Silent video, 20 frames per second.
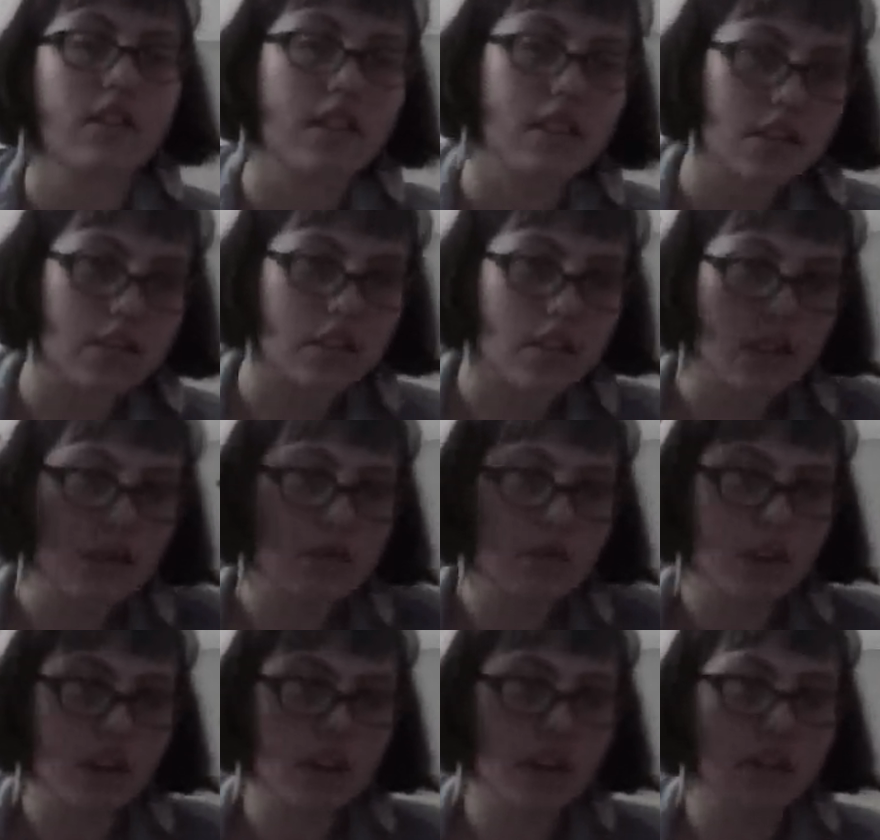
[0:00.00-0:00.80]
these
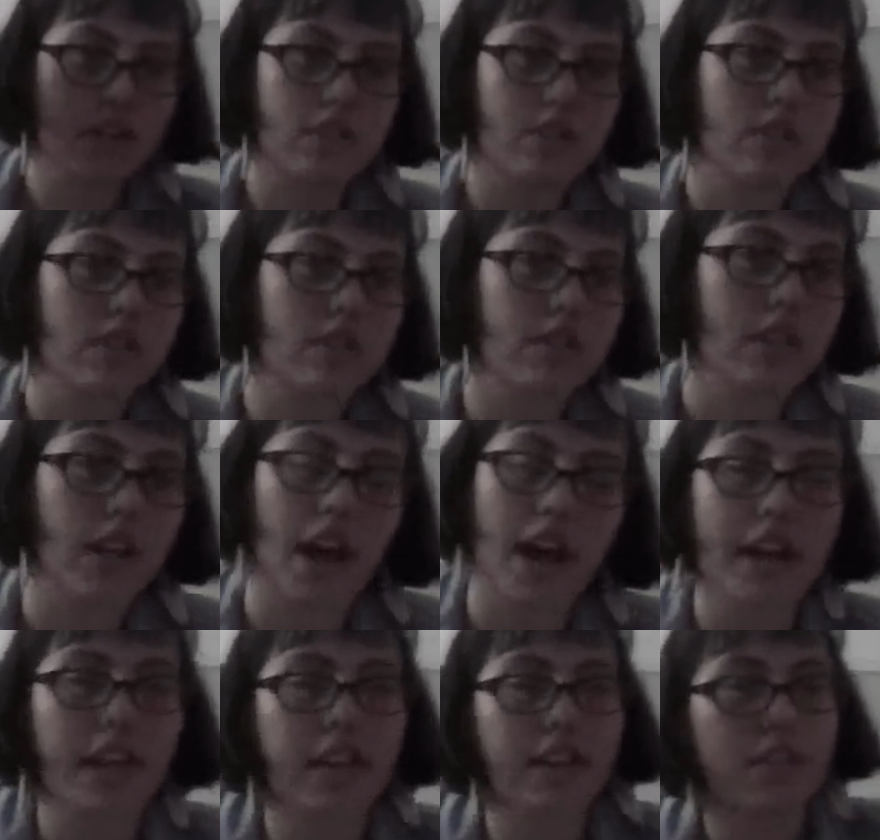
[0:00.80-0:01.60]
different
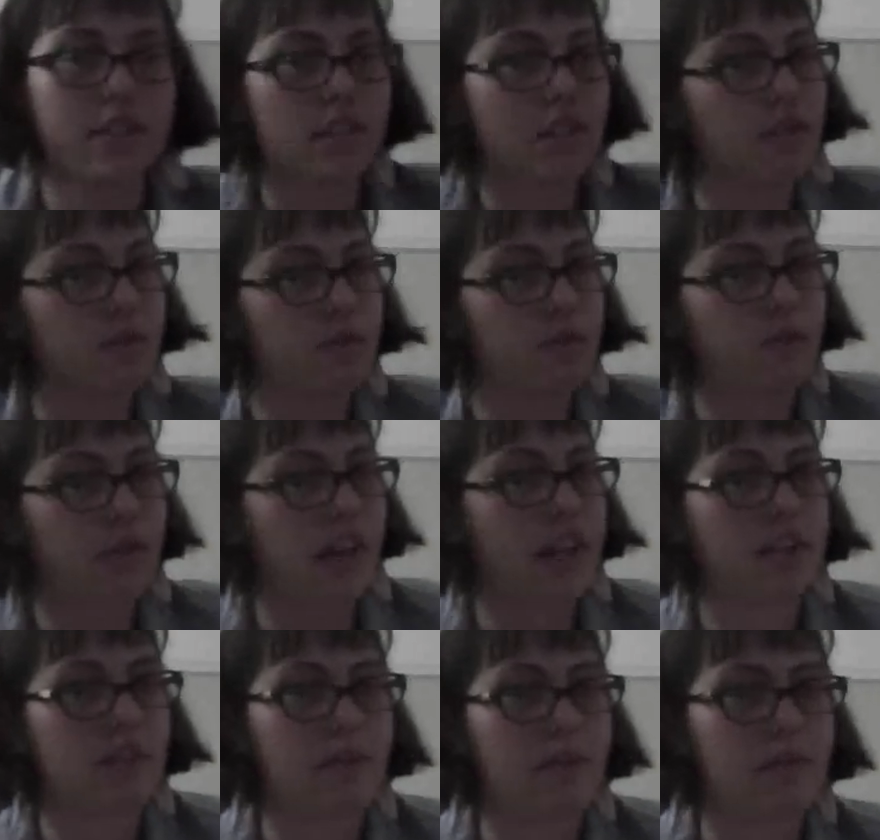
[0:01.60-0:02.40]
kinds of
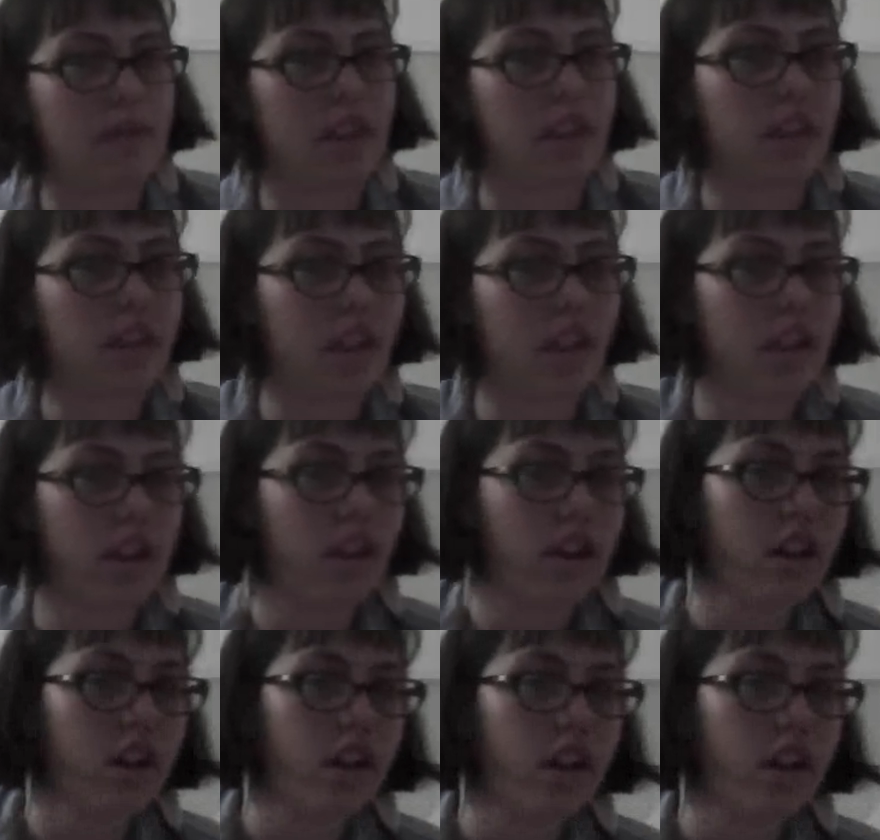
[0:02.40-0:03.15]
ways of thinking.